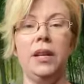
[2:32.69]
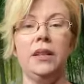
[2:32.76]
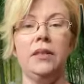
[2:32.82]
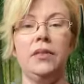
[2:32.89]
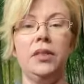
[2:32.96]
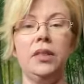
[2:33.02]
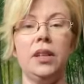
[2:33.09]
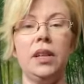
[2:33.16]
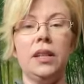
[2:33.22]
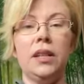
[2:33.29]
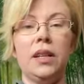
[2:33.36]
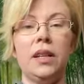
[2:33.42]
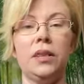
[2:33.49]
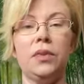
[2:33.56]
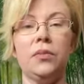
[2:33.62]
If you look in
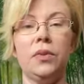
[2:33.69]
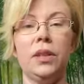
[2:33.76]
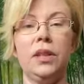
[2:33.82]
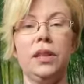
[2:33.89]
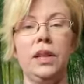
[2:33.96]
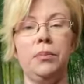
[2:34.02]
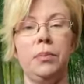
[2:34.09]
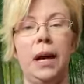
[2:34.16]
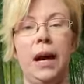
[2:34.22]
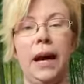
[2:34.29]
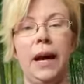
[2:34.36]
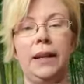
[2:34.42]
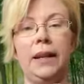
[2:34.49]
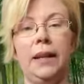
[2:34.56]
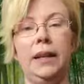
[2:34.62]
there, it's really
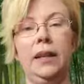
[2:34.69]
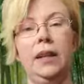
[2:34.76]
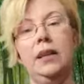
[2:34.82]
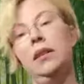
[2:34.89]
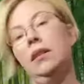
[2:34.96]
padded